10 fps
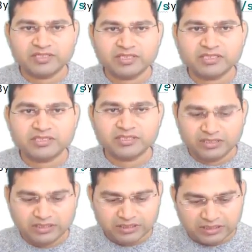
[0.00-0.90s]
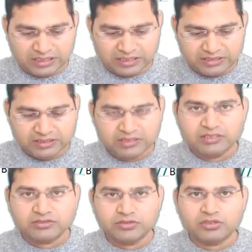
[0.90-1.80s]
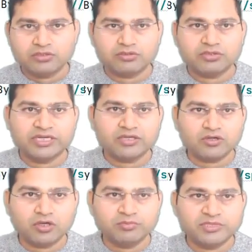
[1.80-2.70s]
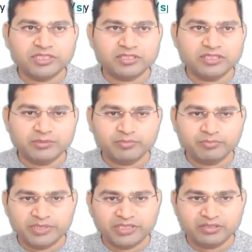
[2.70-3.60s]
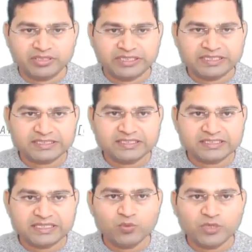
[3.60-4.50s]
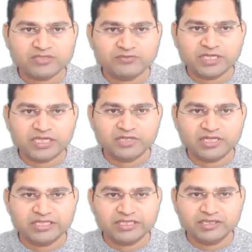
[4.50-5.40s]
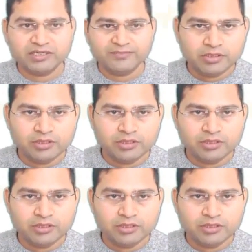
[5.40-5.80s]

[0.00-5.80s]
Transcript: results class. So in order to create object in particular test case, same way as we have done here,